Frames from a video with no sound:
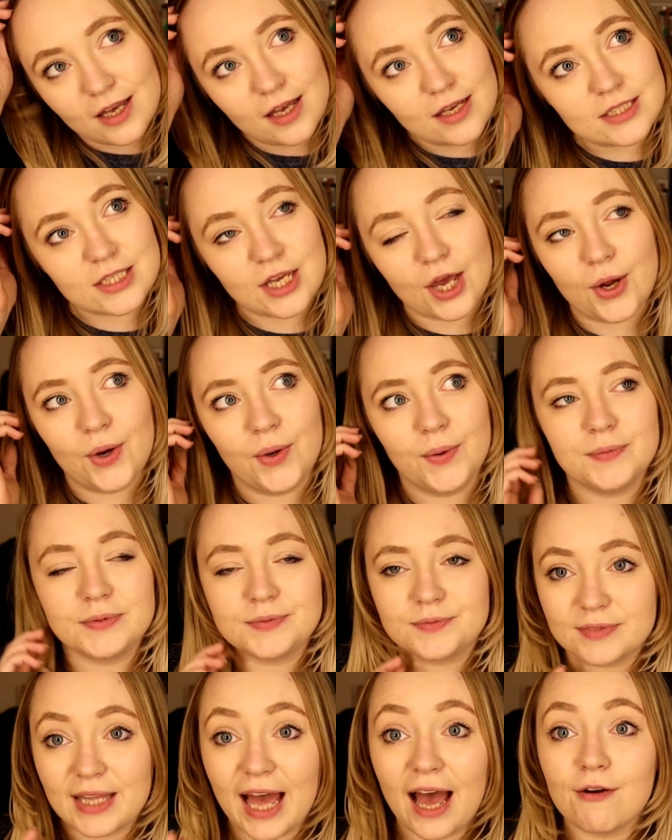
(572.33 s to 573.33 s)
So
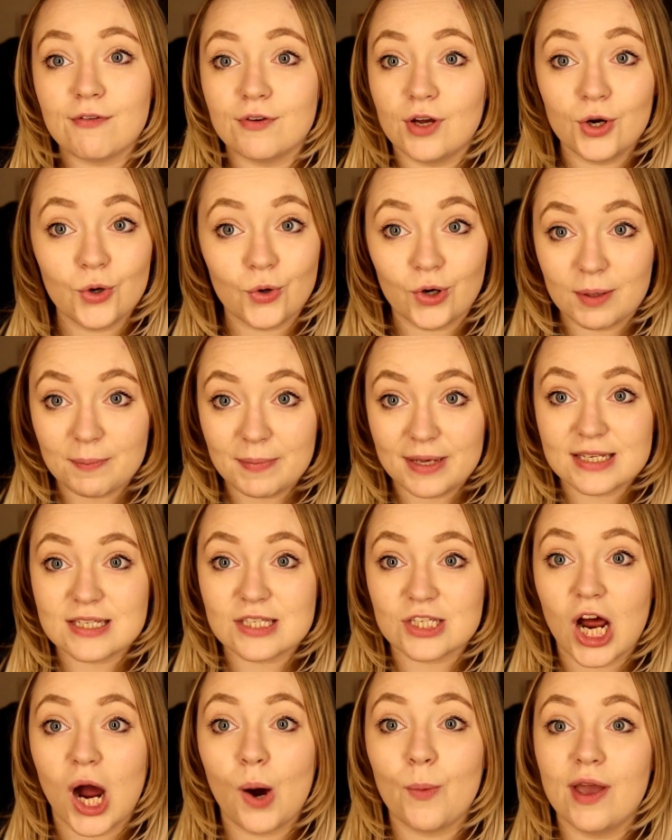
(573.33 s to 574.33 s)
that annoyed me to
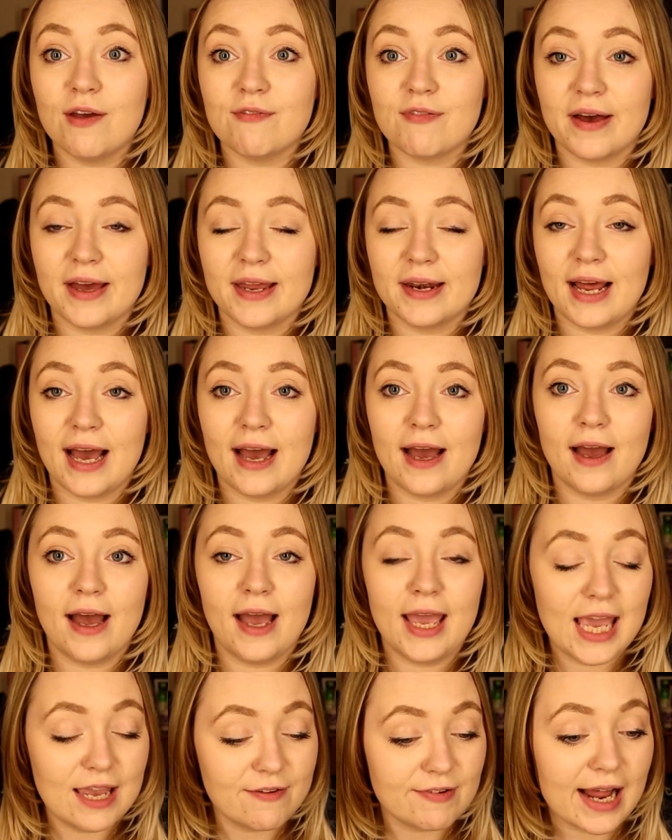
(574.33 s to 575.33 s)
start with, and
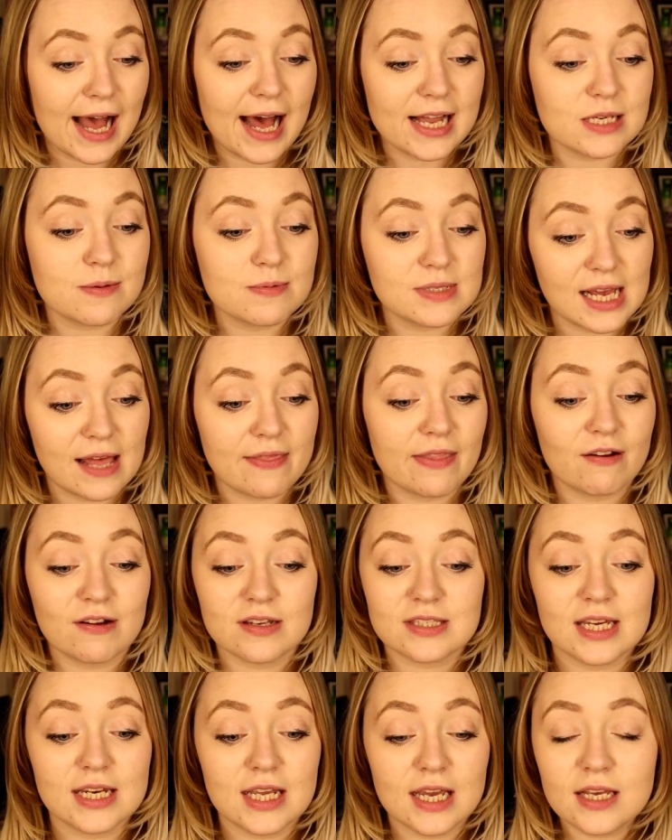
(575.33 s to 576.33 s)
even Adam sat there
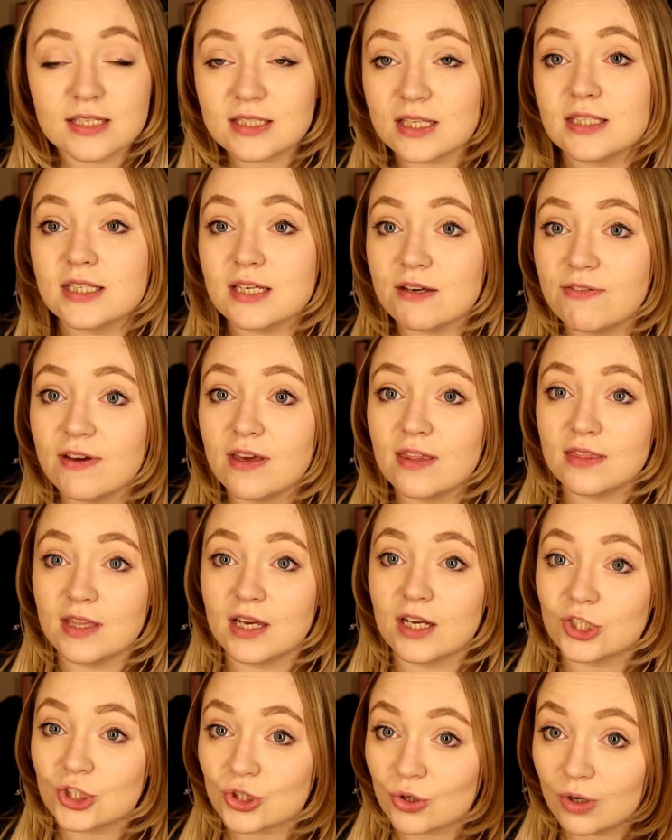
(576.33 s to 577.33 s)
and said, it's as if he
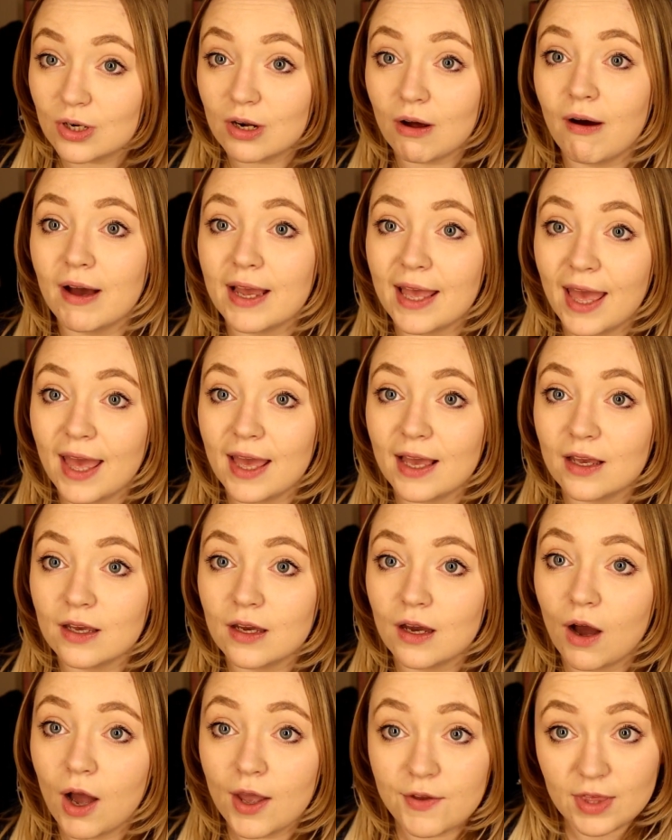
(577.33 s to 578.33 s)
thinks you're lying.
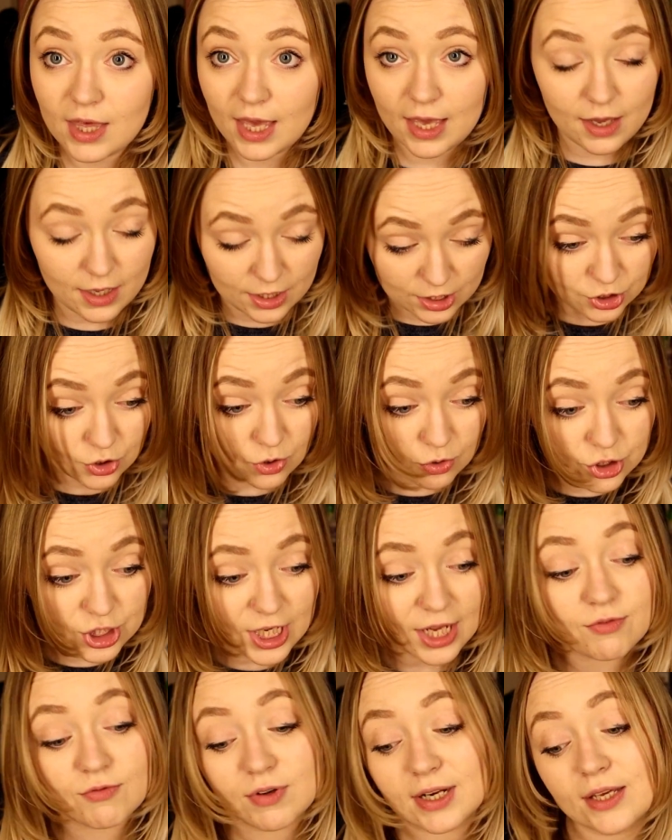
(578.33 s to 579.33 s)
You
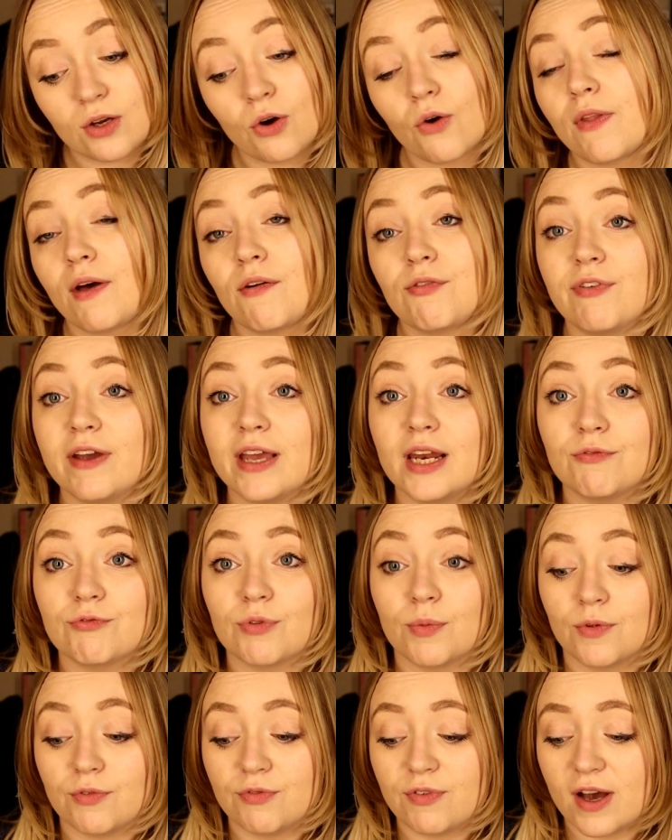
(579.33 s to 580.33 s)
generally got that feeling
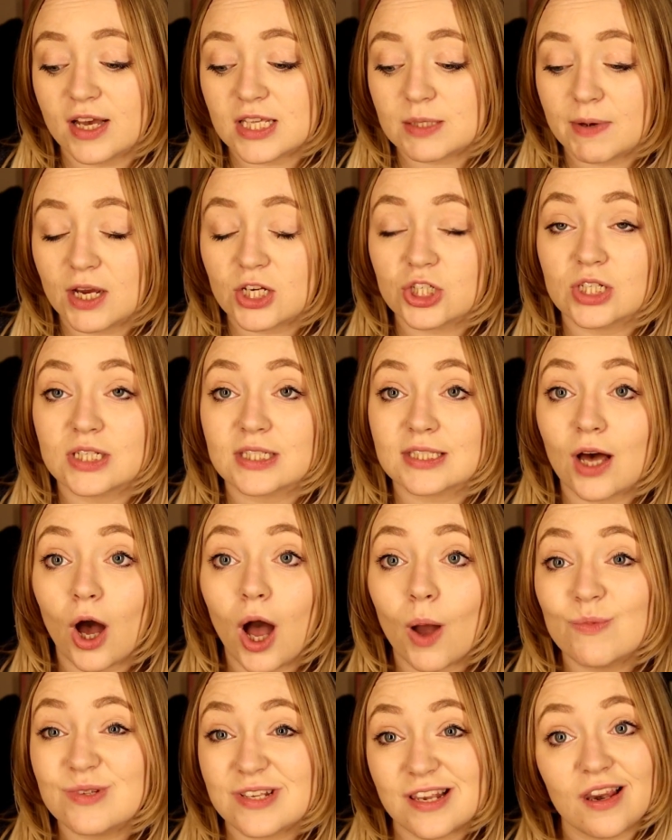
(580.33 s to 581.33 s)
from the first specialist that
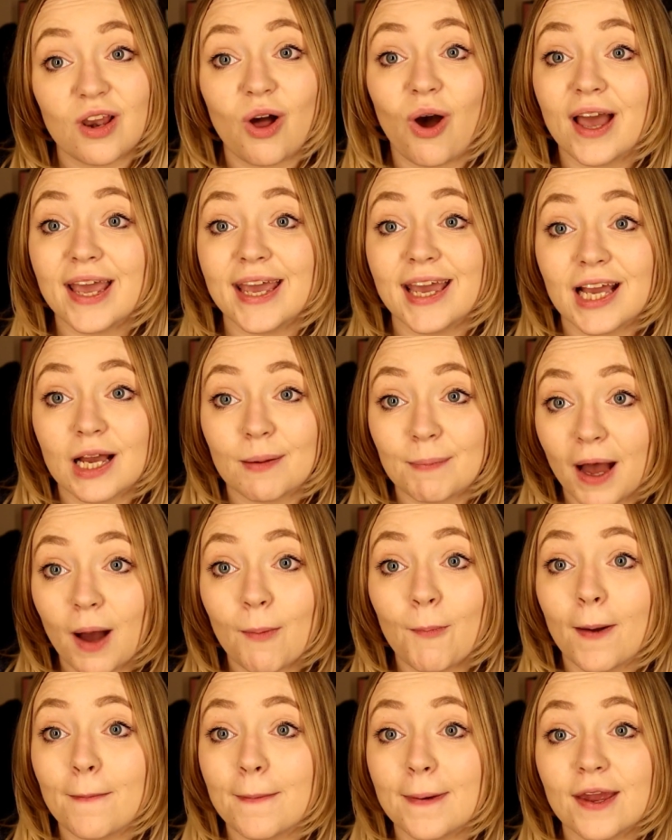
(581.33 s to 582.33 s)
I was lying
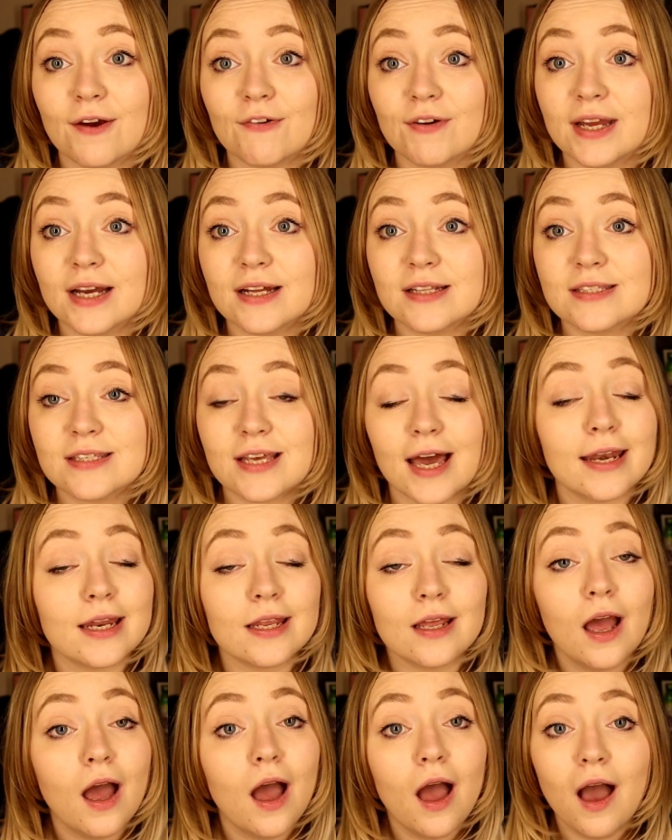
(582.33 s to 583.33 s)
about my periods.
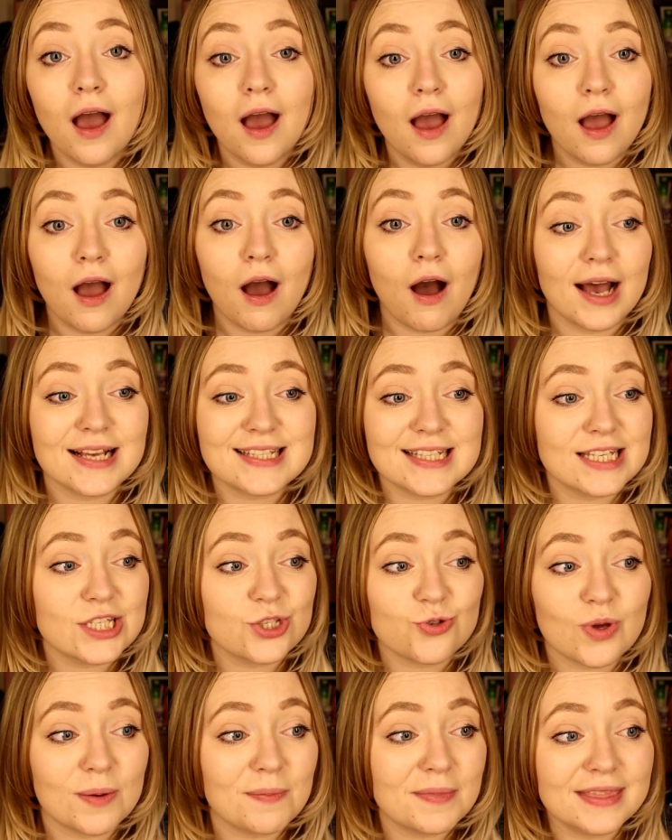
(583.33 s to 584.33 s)
And I said
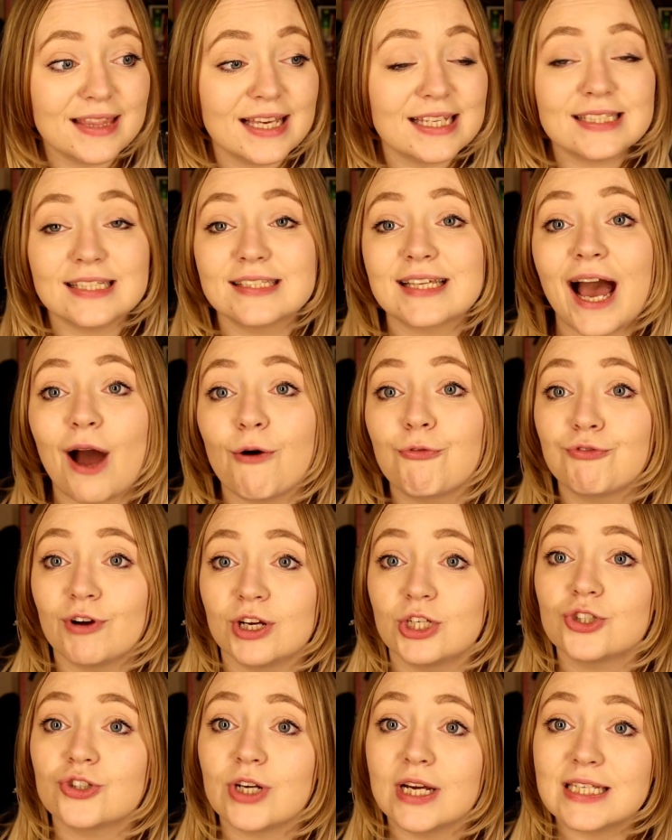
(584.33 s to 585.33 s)
to him, this is how
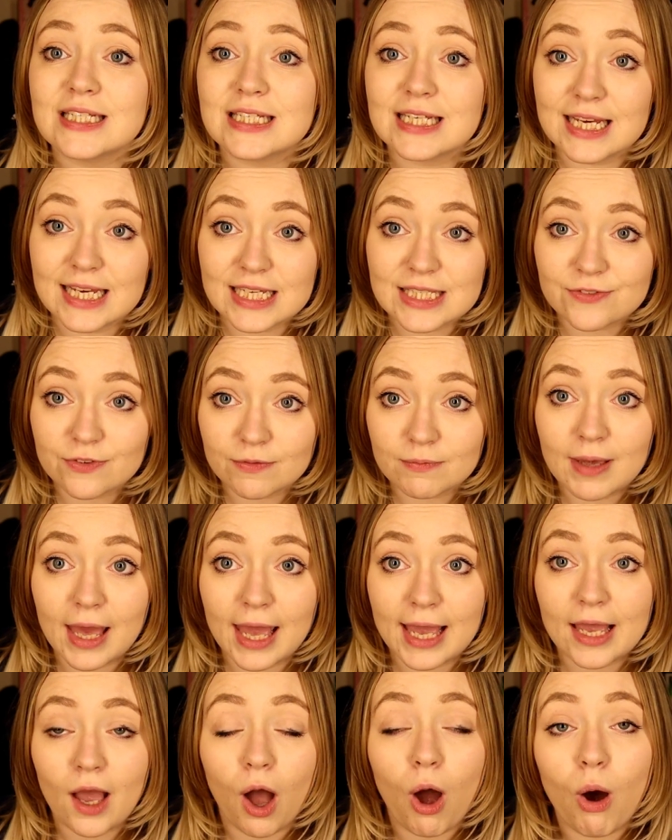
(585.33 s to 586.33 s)
frustrating it is for
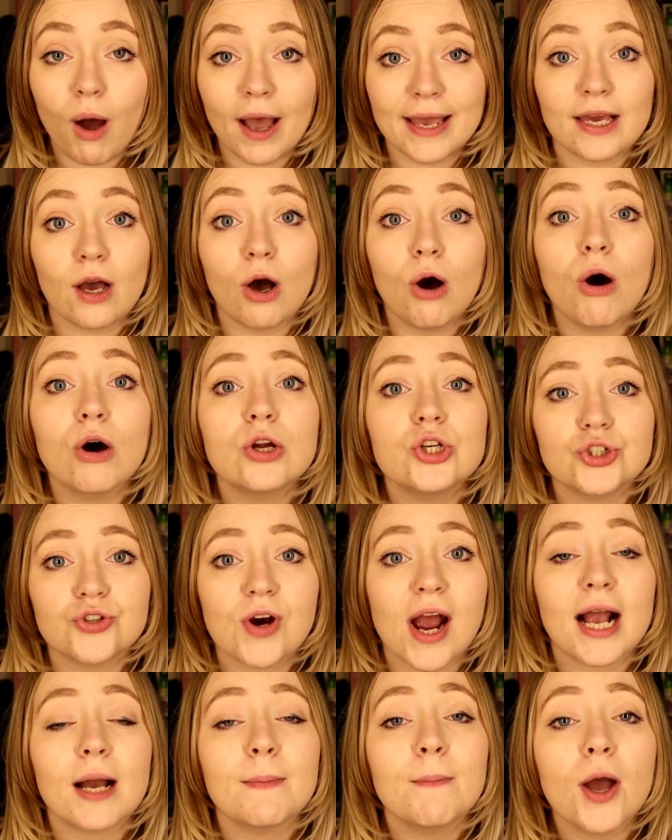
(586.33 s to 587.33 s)
me. I can't
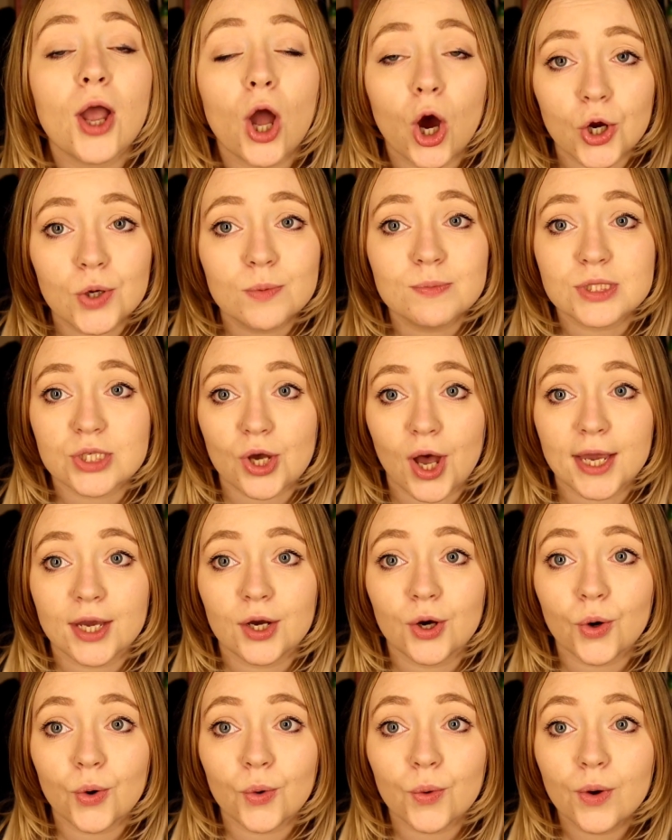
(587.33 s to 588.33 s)
track my own
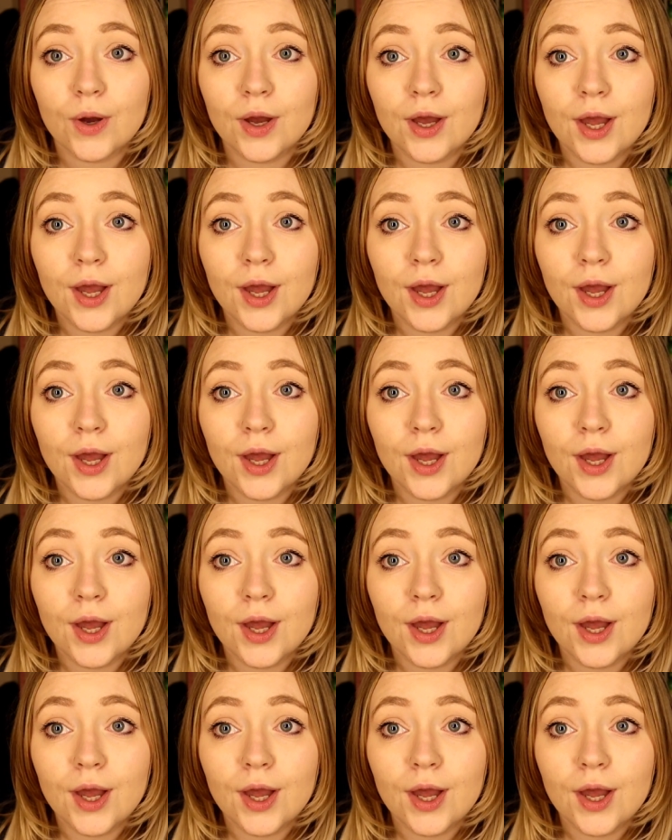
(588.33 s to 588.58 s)
cycle.